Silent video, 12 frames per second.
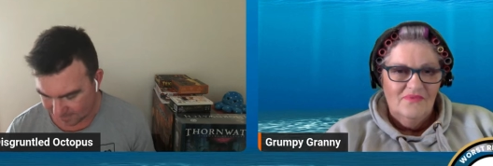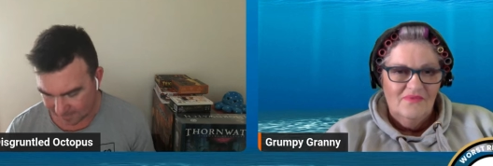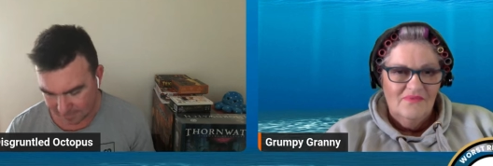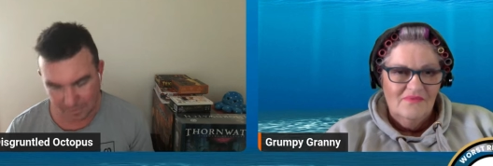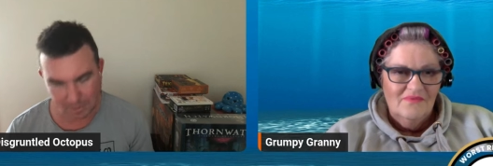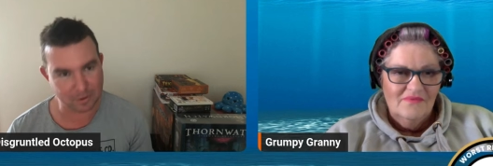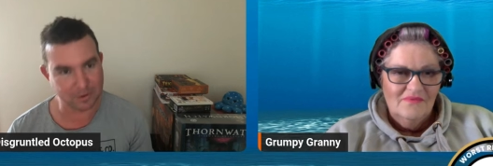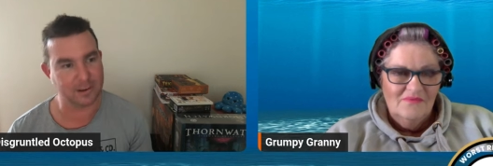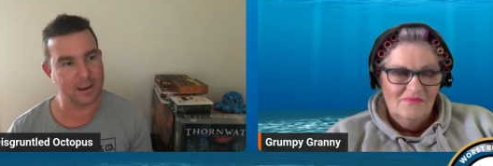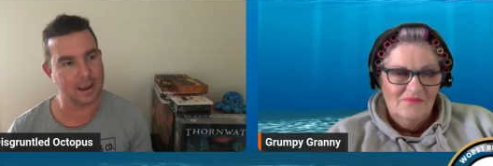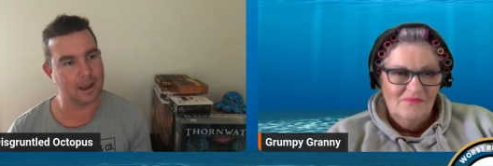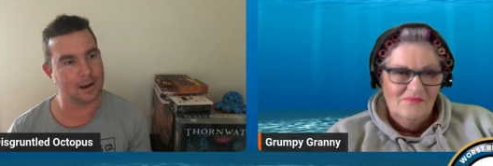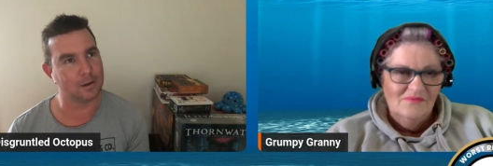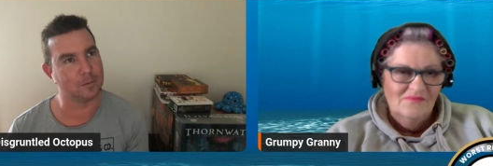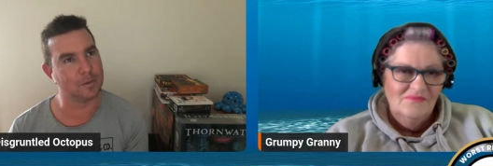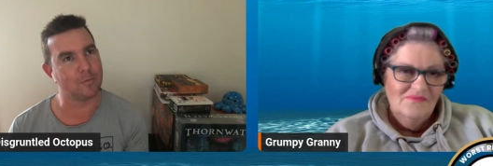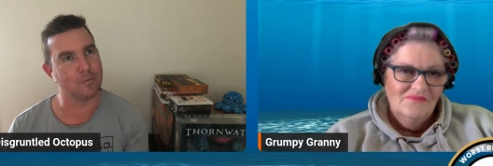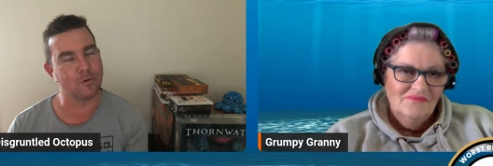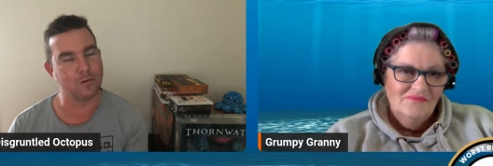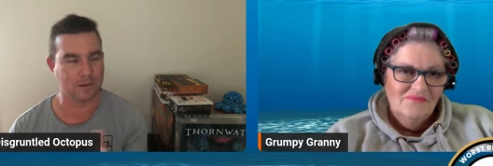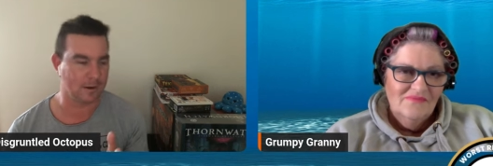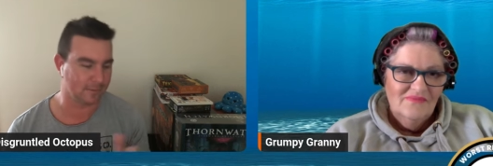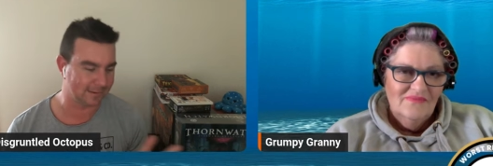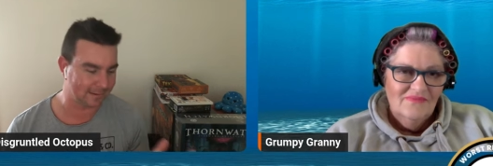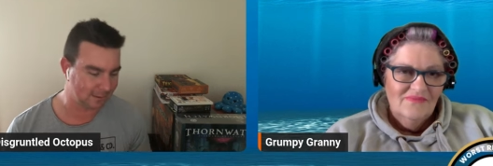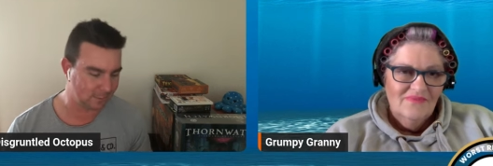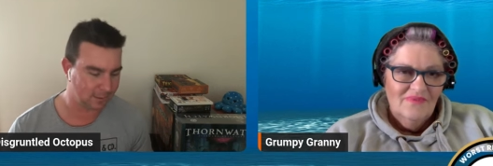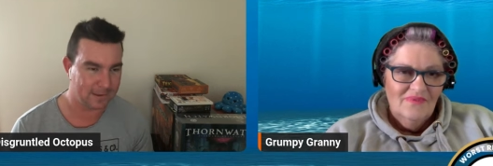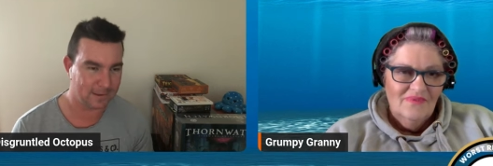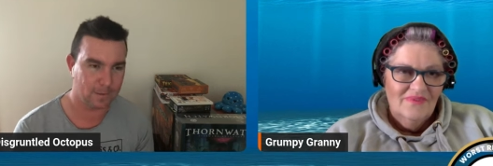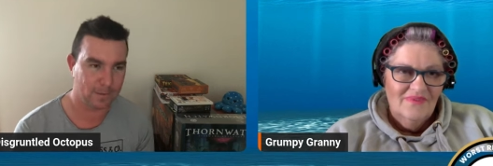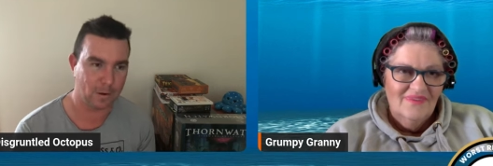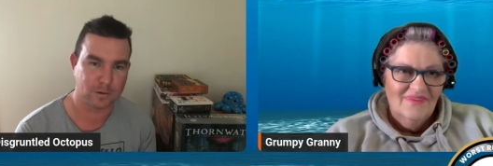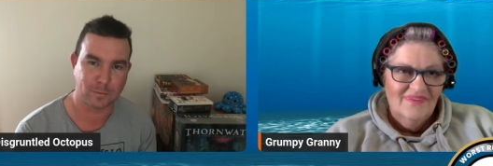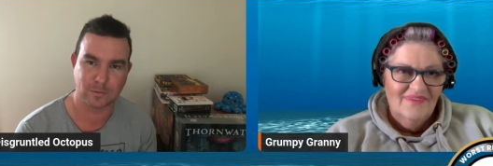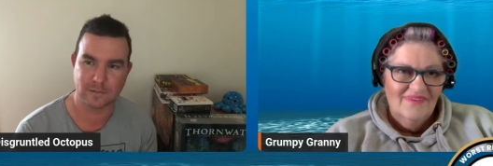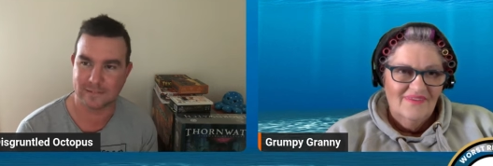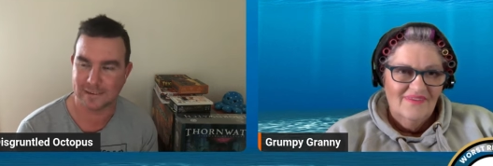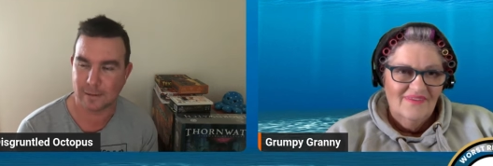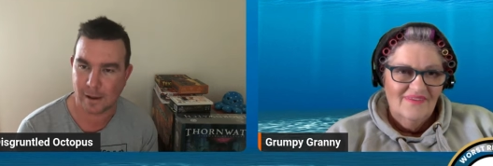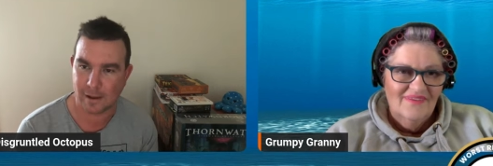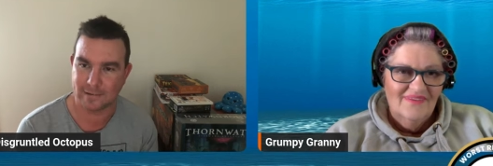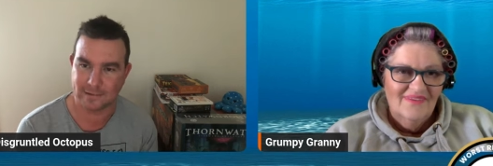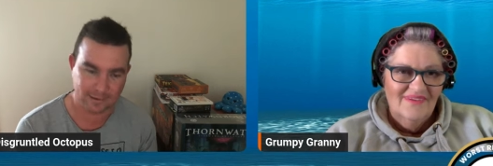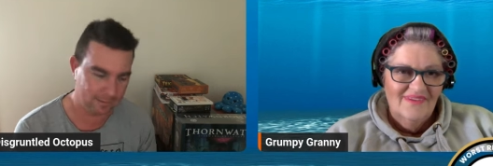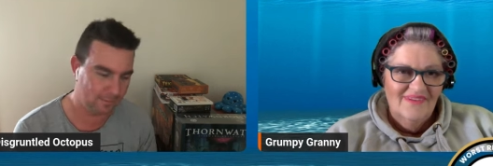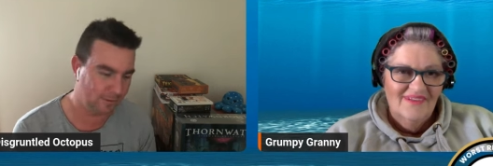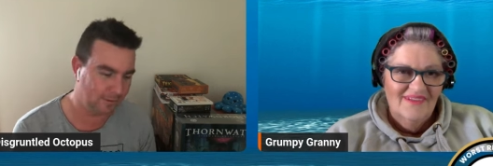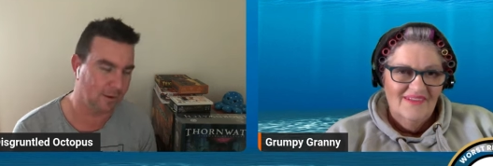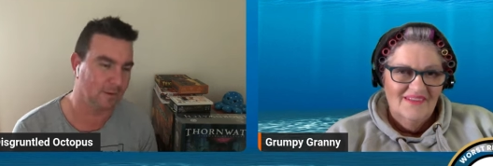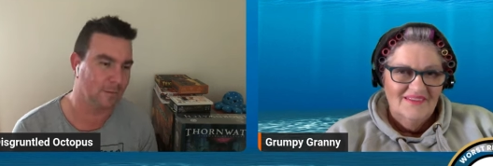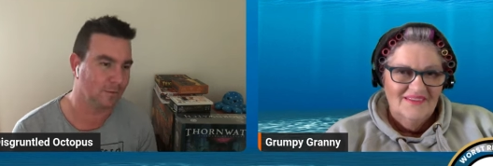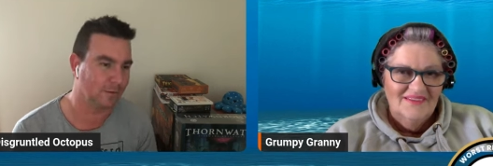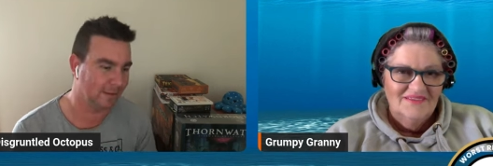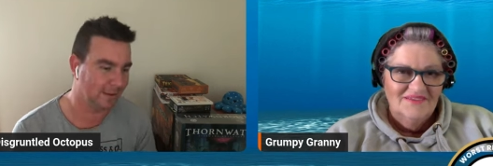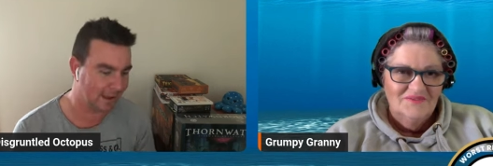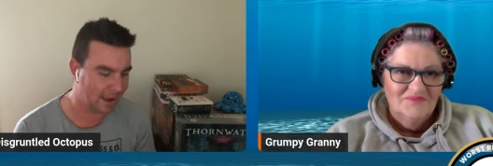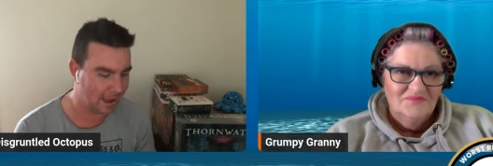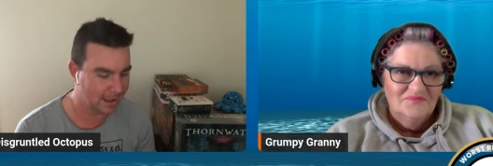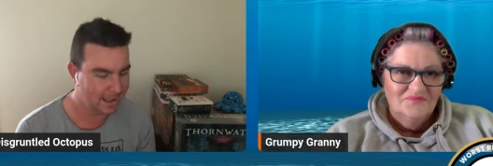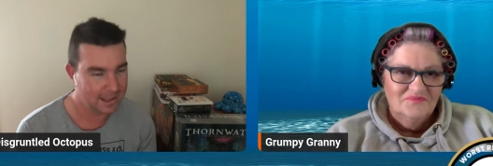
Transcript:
Speaker 1: split my day out a little bit more. You know, obviously doing the the octopus's eBay listing, doing the octopus the uh,